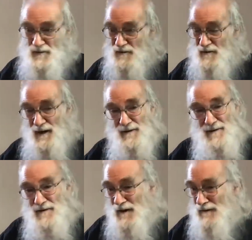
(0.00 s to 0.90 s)
He said, hey,
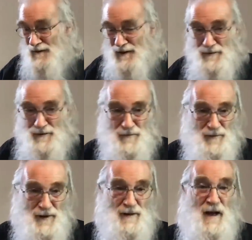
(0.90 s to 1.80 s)
there's nothing here on
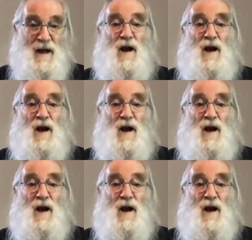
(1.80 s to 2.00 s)
Flynn.